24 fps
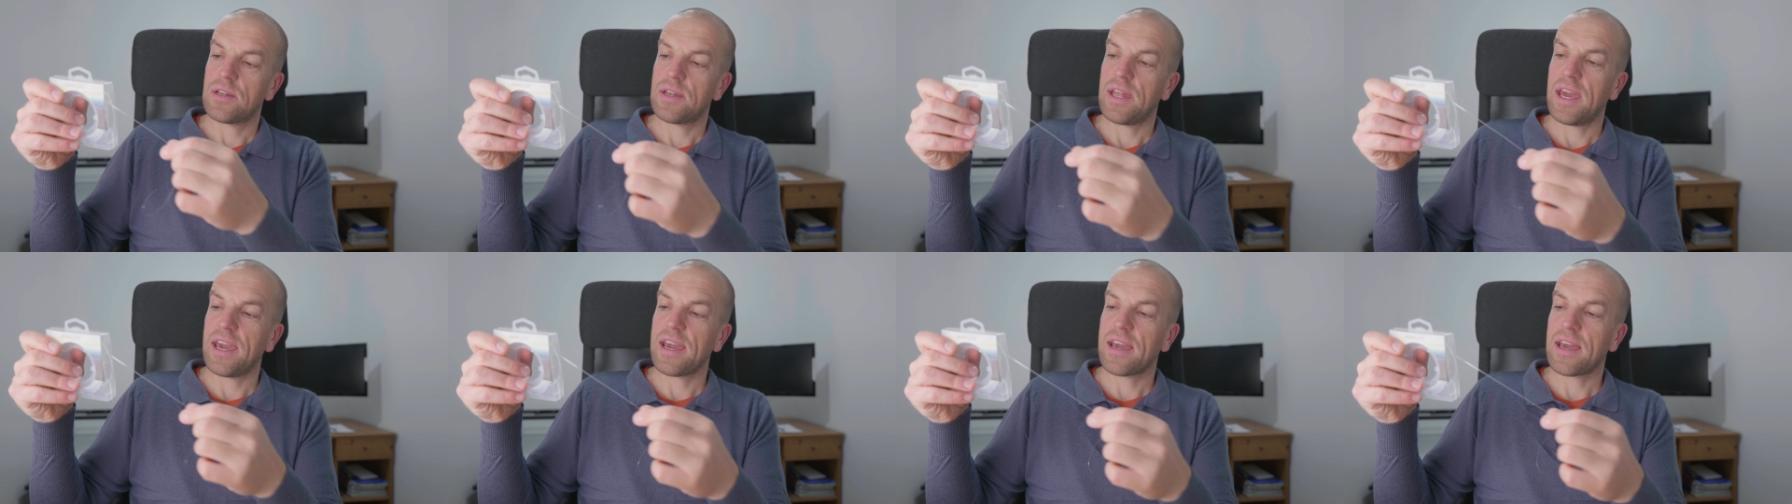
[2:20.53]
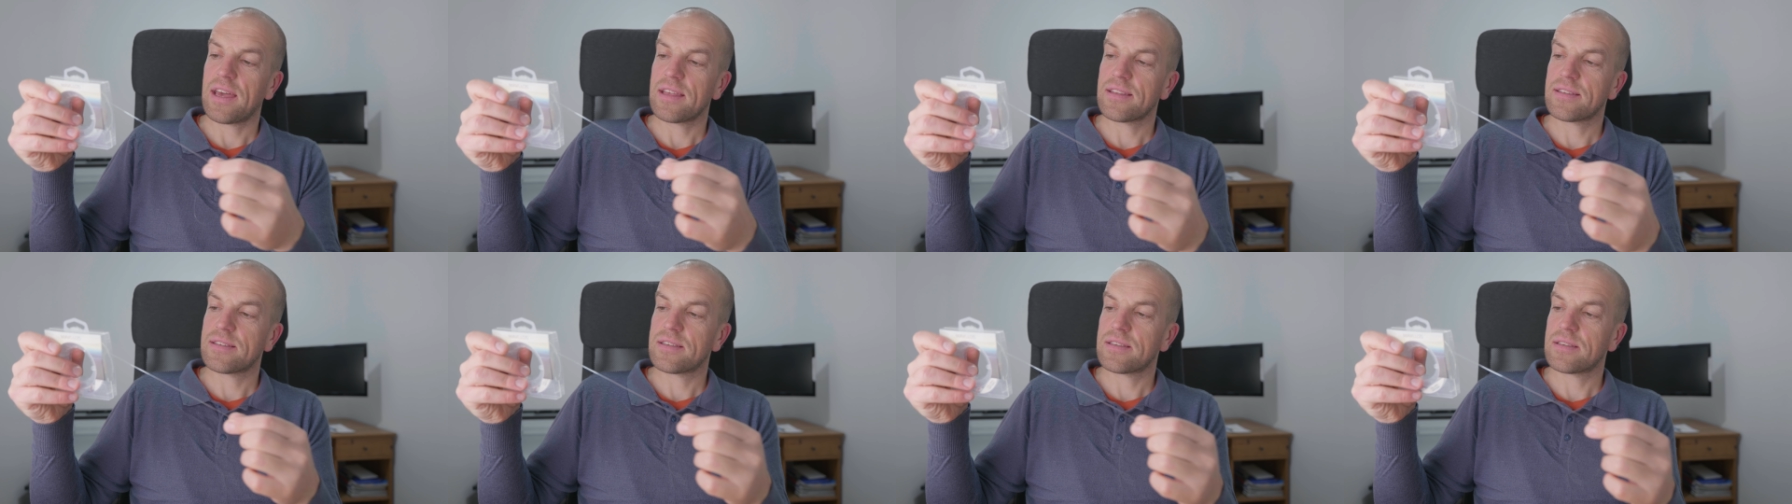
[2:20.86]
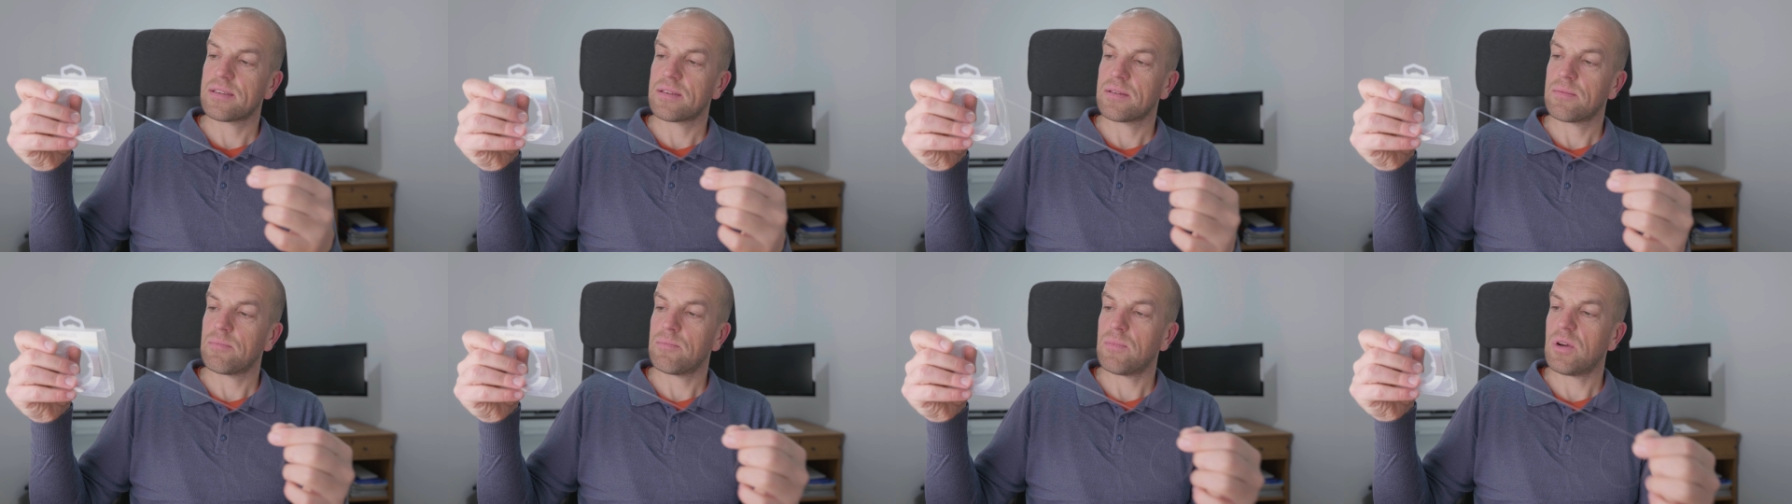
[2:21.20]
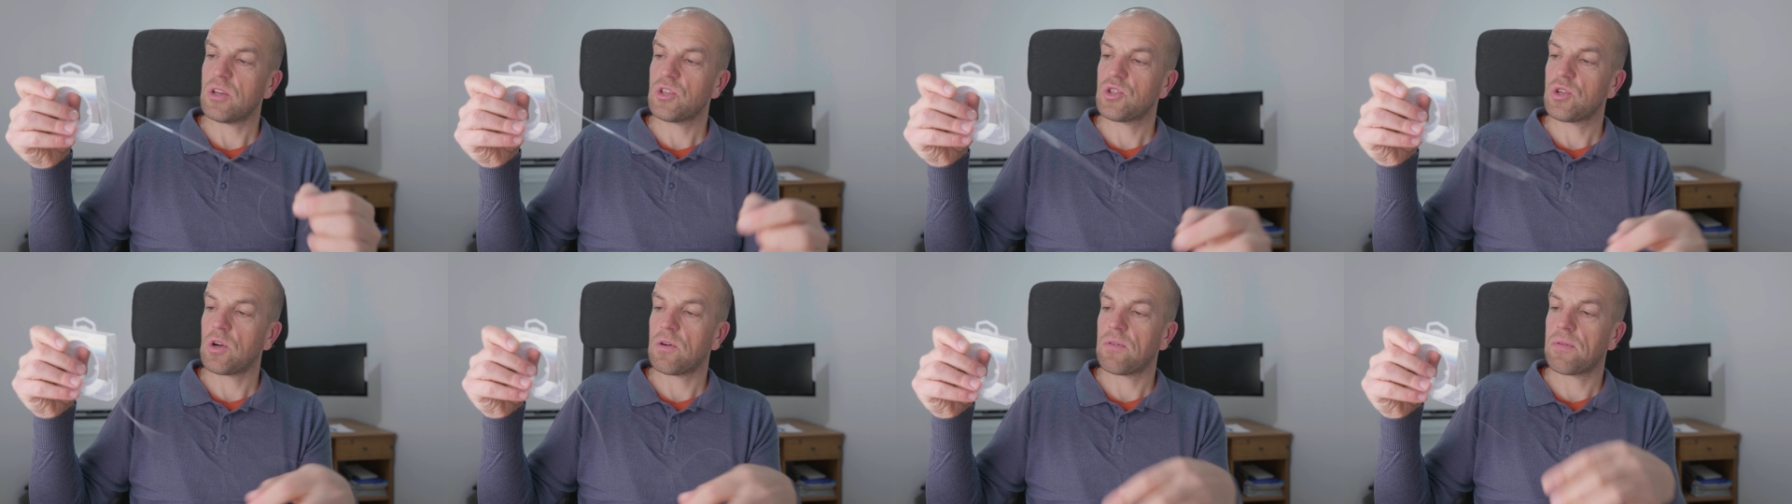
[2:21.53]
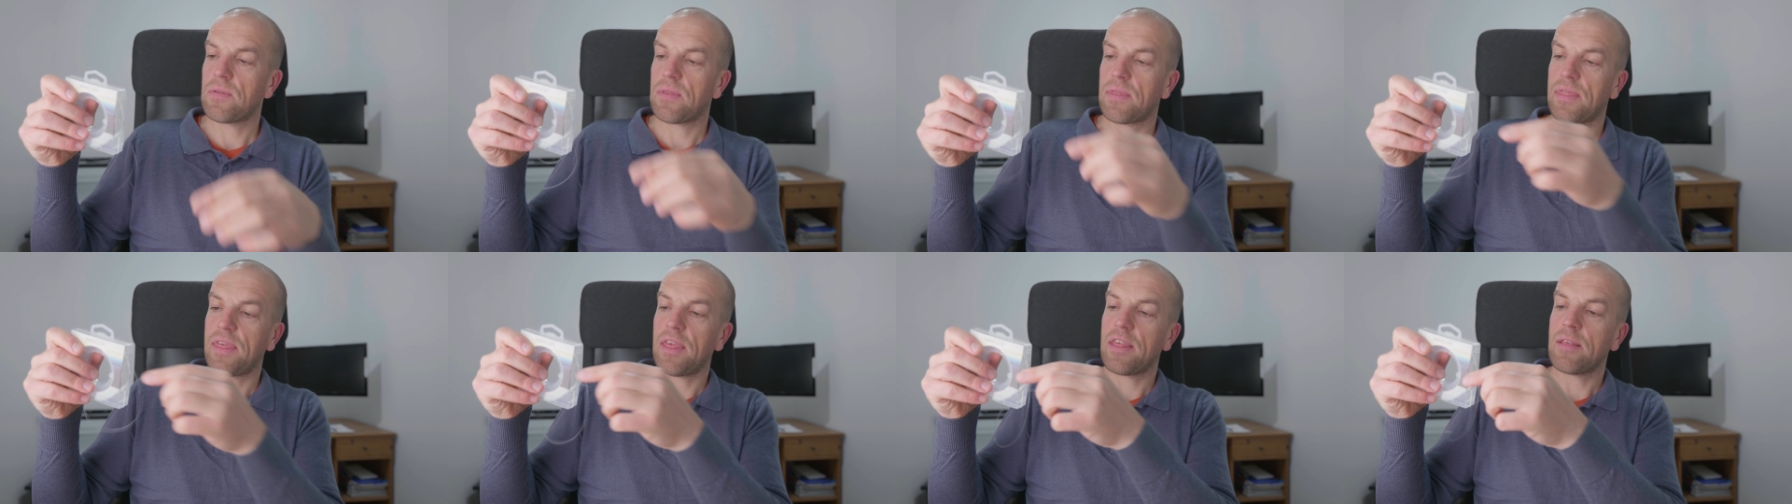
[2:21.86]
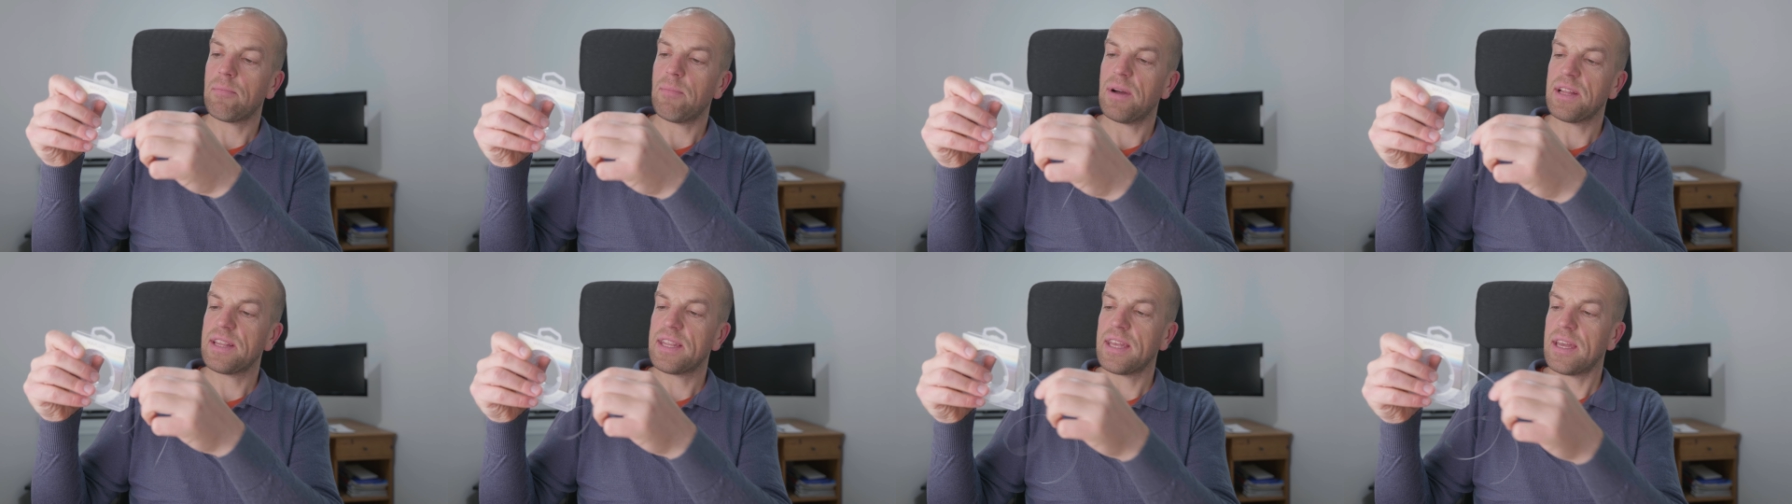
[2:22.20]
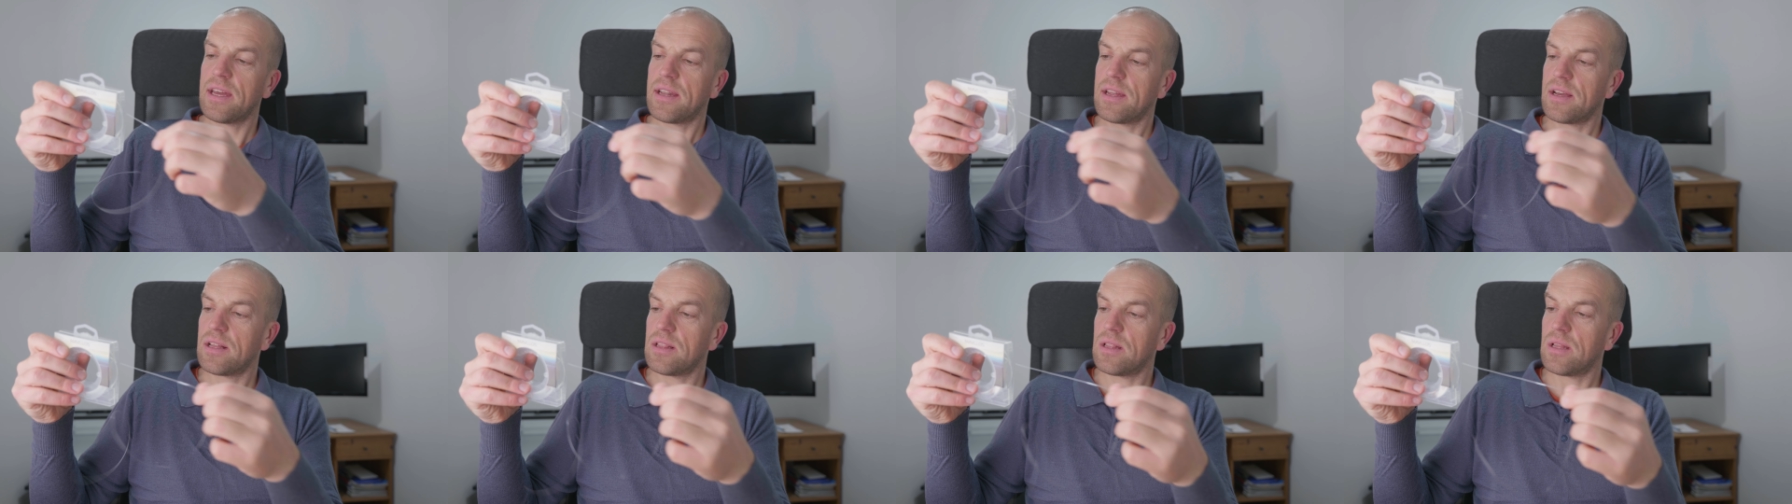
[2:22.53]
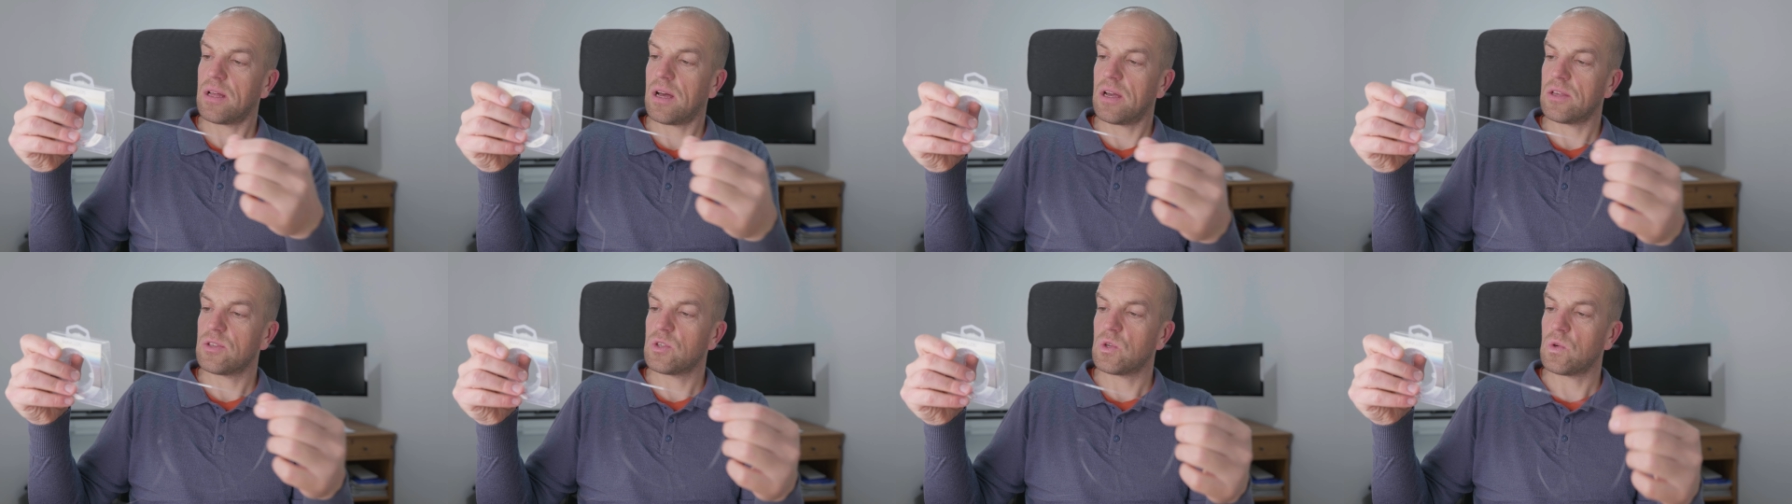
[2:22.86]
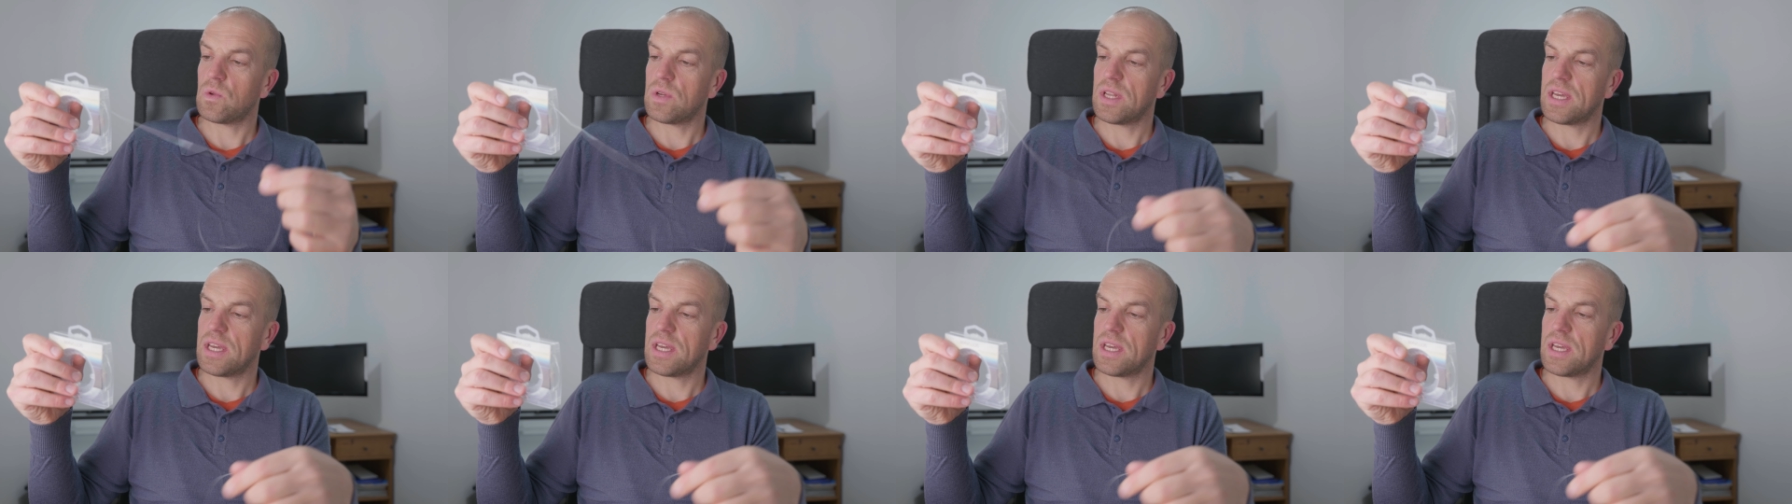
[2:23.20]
take as much of this material as you